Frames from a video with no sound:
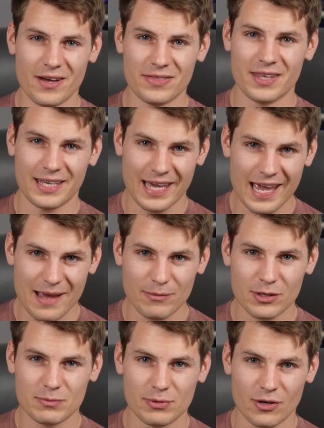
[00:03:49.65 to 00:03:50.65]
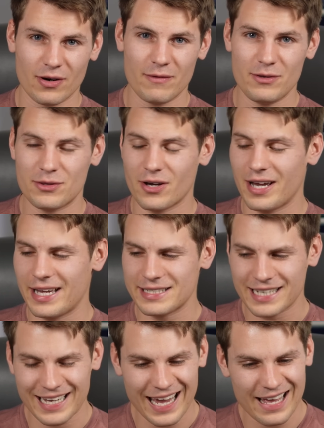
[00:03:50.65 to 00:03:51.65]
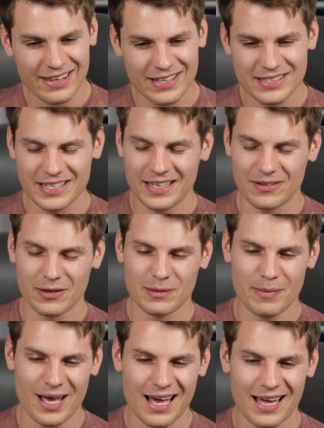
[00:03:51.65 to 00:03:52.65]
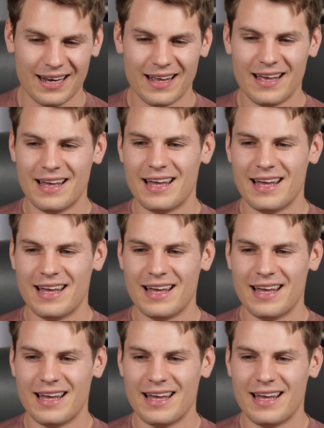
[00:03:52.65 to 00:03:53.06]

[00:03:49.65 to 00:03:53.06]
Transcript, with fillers: thought the game looked blurry, if you thought anti-aliasing looked bad,